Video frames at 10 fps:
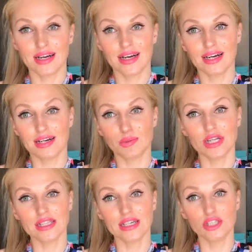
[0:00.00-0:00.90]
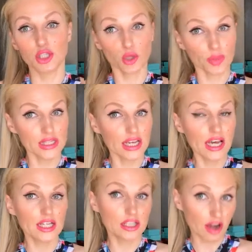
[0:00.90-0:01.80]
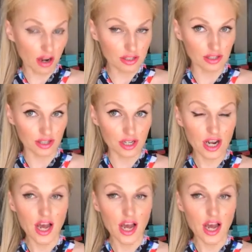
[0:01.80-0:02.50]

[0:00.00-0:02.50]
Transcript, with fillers: uh, one German doctor,